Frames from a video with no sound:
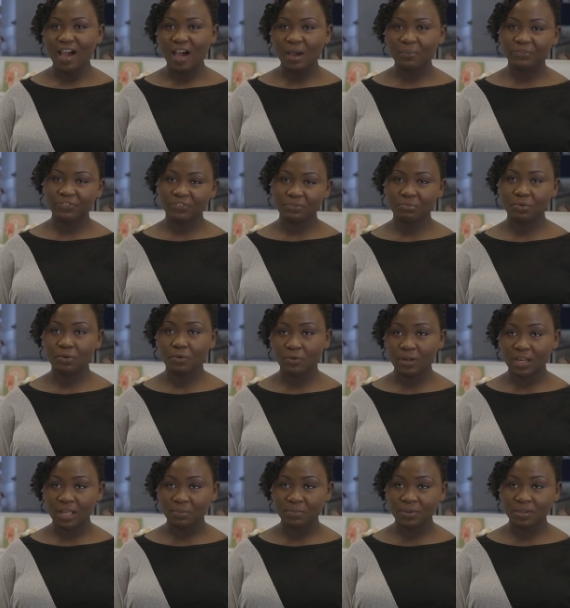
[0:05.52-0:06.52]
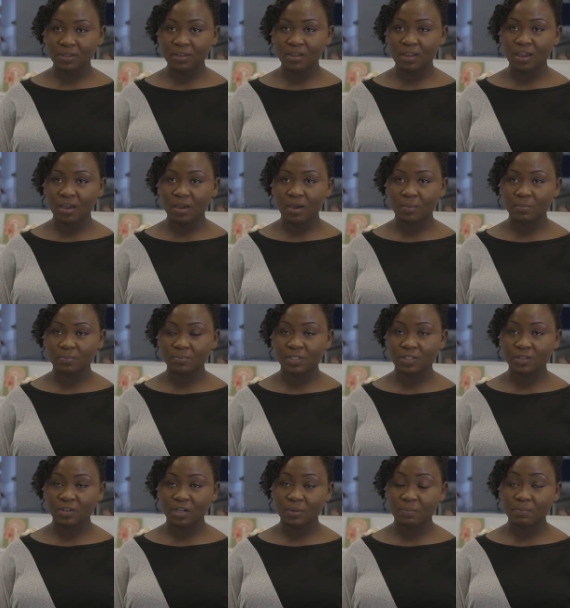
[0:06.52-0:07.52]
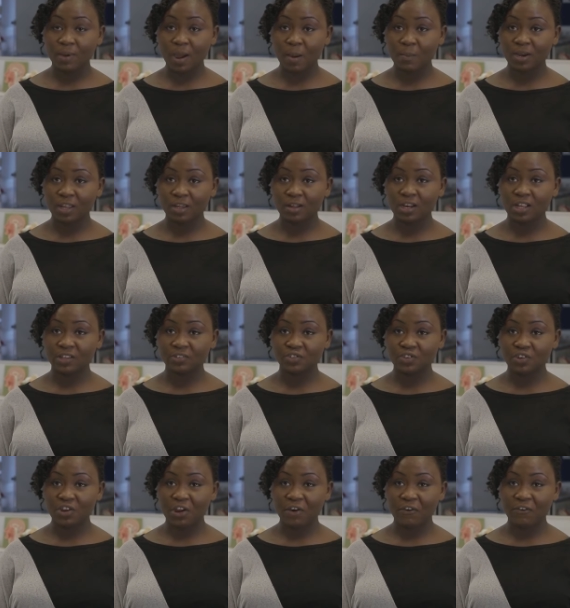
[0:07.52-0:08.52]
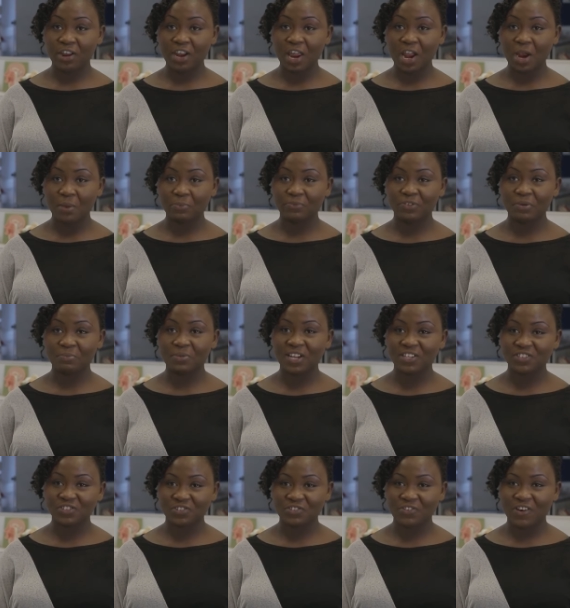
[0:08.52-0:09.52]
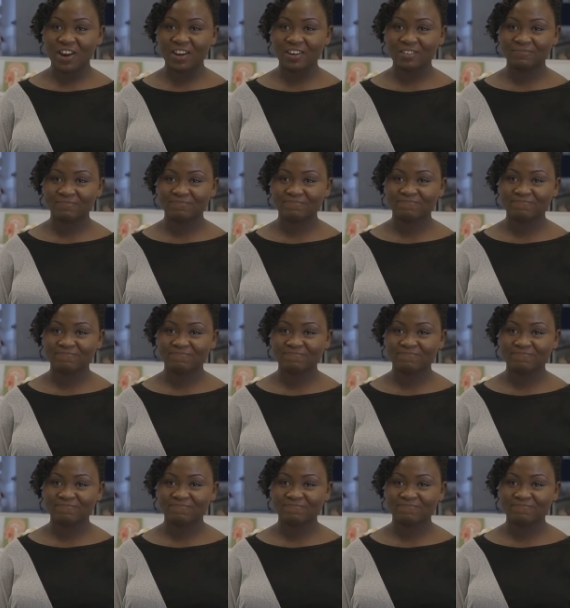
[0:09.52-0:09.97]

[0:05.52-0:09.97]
I'm Fumi Olabi, studying biomedical engineering, and I'm from Nigeria.